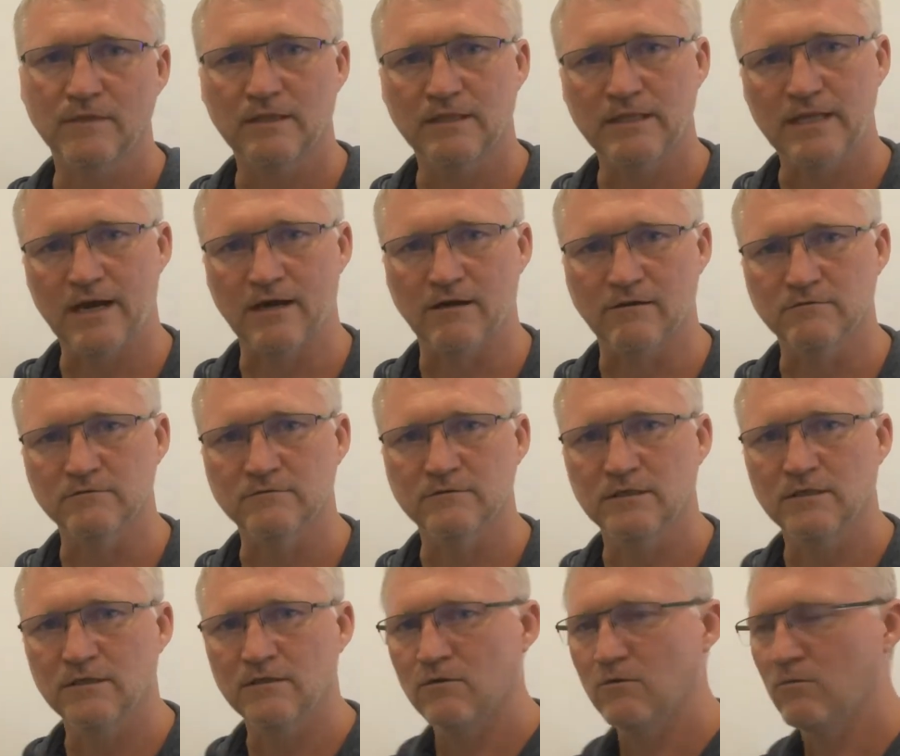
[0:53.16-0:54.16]
Now,
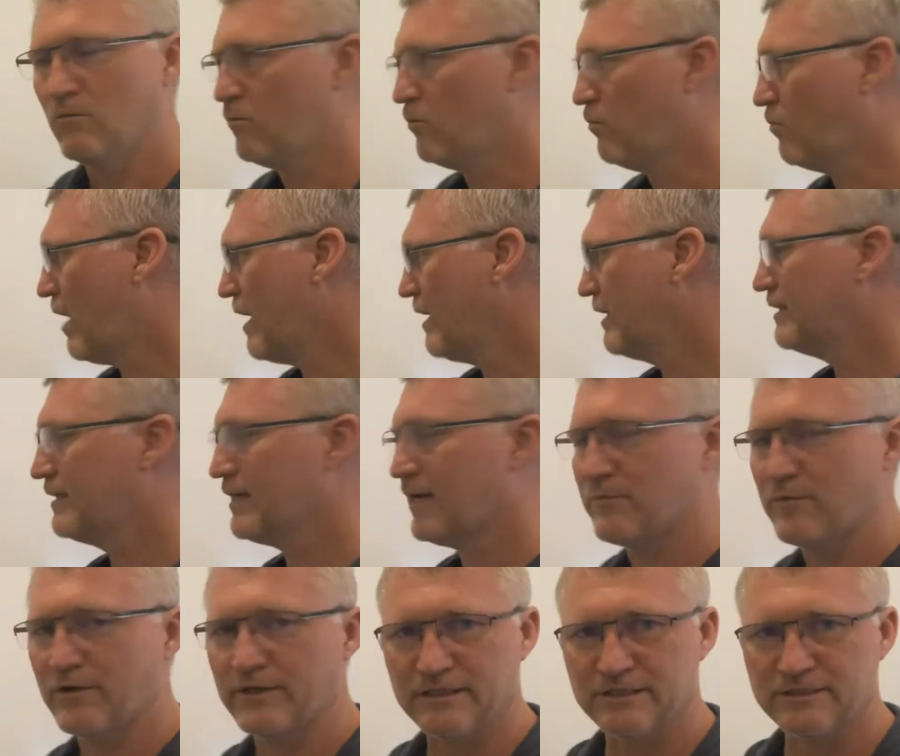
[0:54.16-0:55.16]
why did I
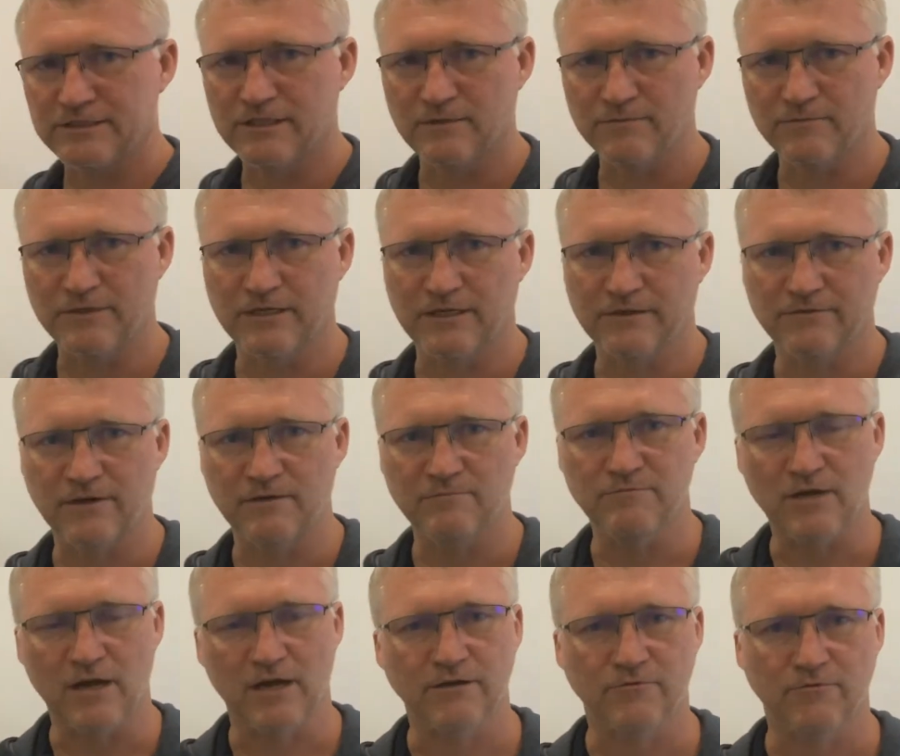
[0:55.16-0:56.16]
bring this up then if I'm
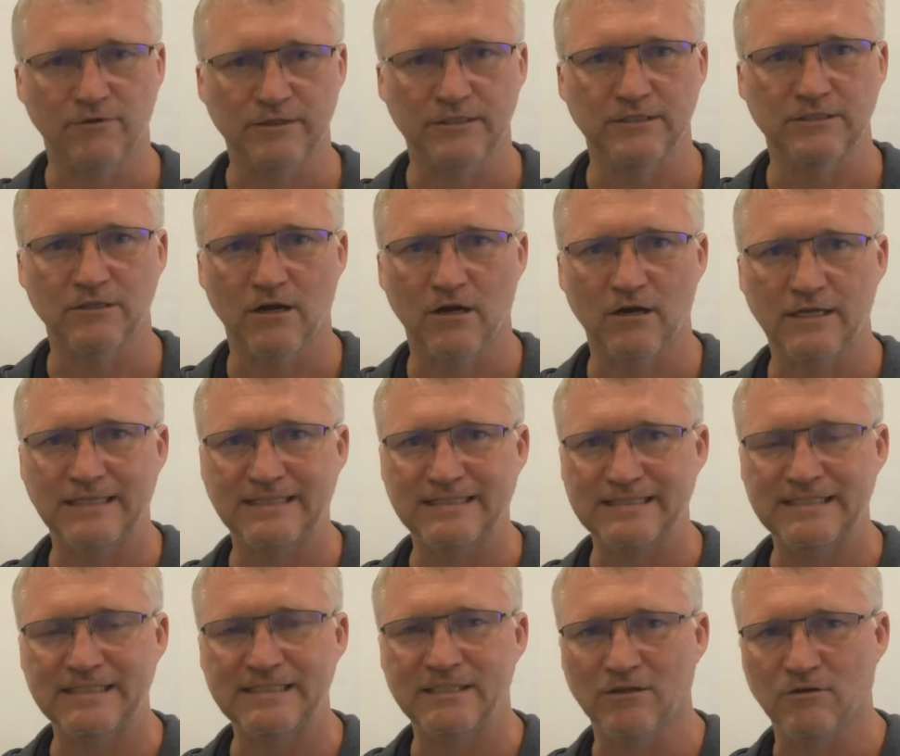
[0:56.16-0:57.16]
not going to talk in
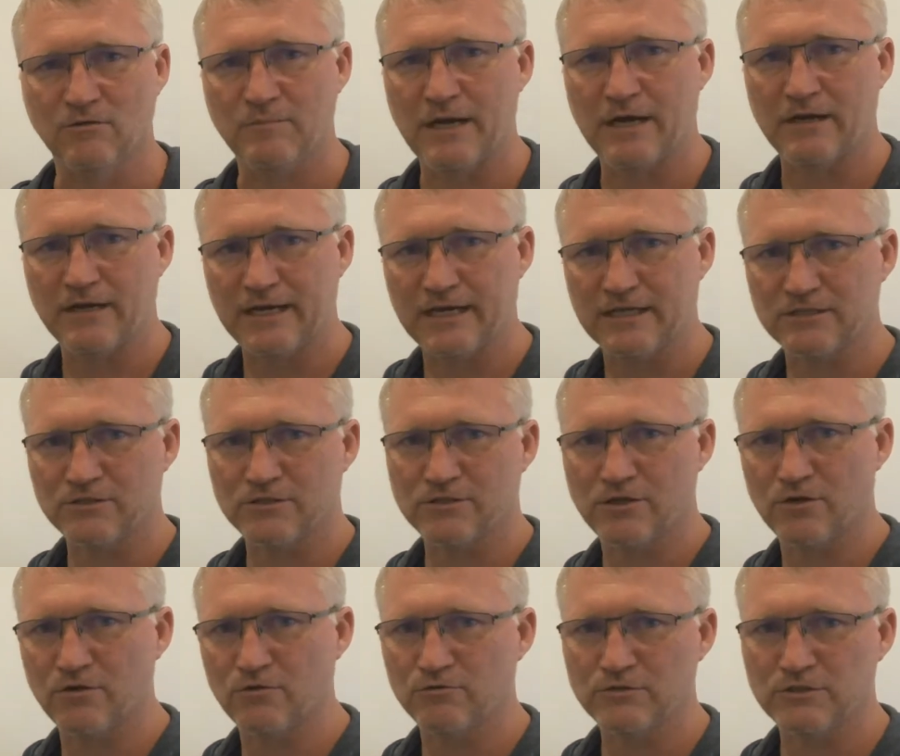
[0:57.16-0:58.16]
detail about
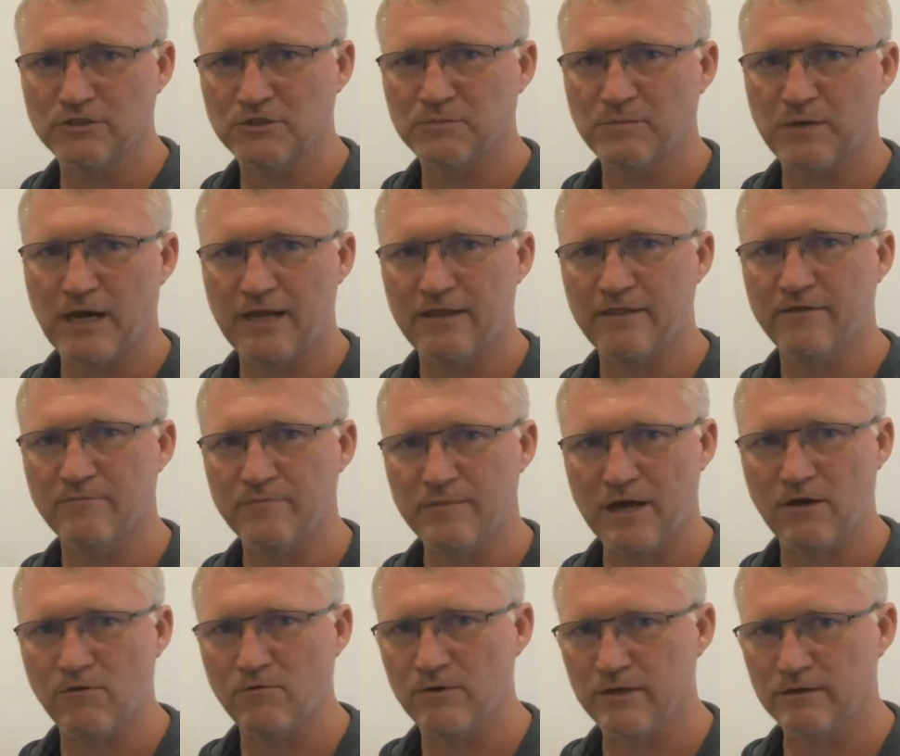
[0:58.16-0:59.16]
XcodeSpy the
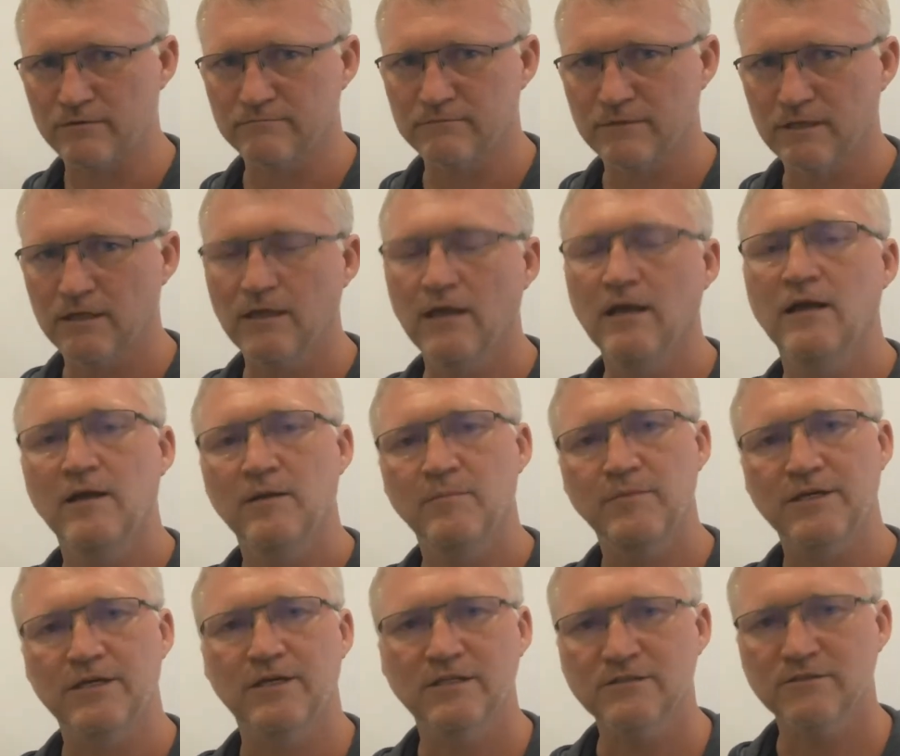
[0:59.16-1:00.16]
malware?
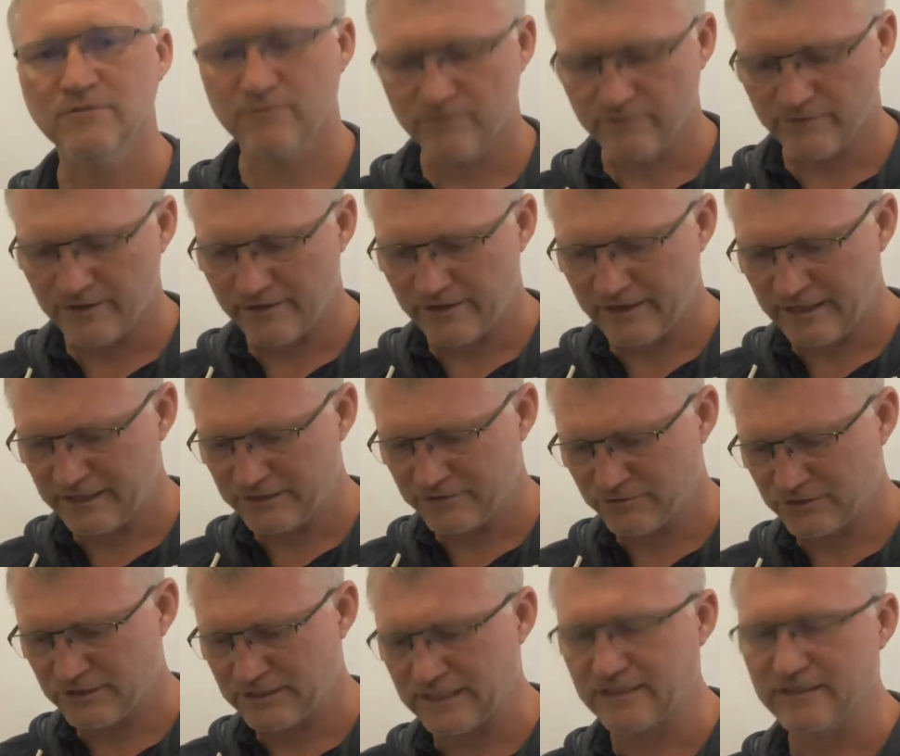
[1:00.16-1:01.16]
Because of a very
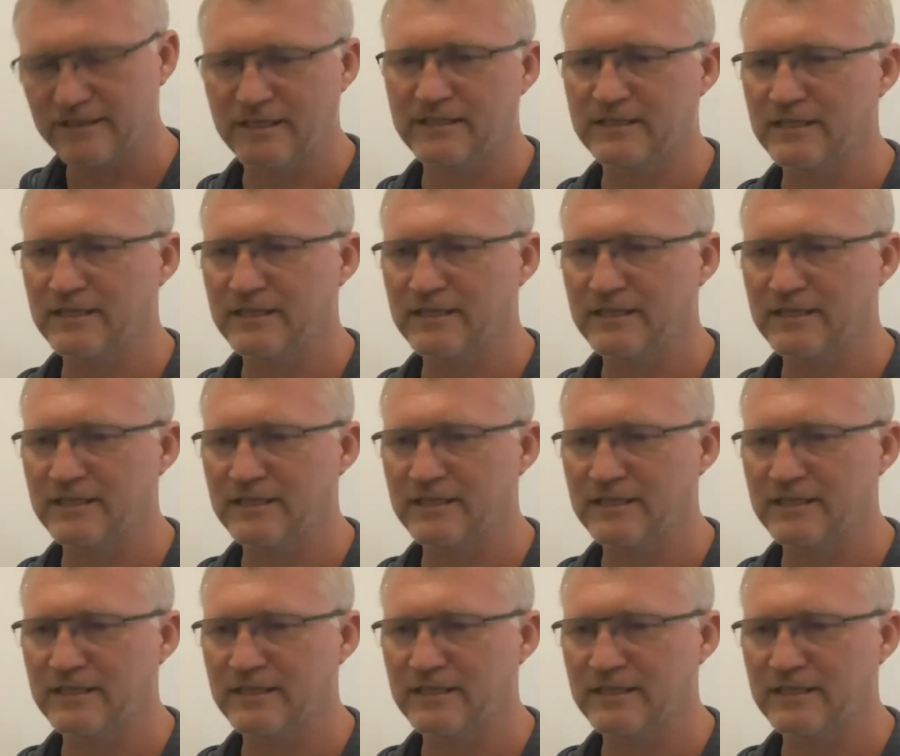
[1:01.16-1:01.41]
interesting thing